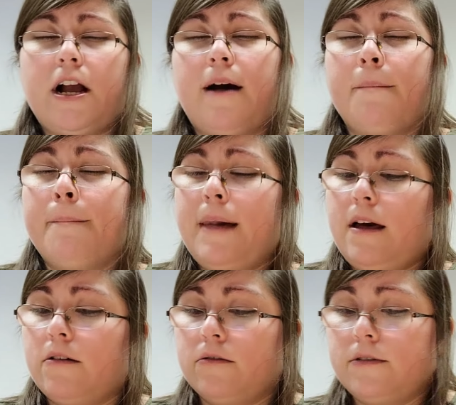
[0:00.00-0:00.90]
a
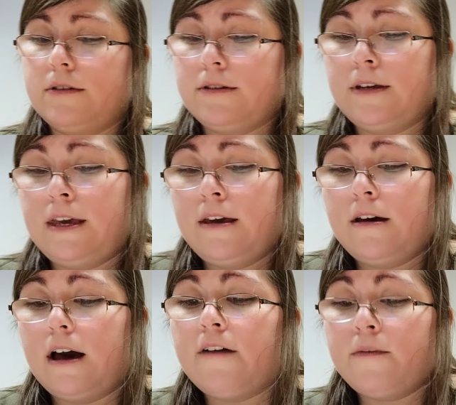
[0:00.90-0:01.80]
mouse,
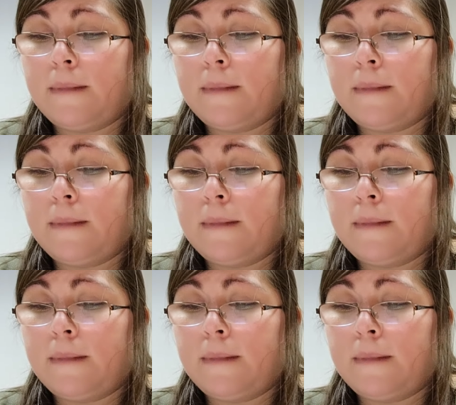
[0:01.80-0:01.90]
of a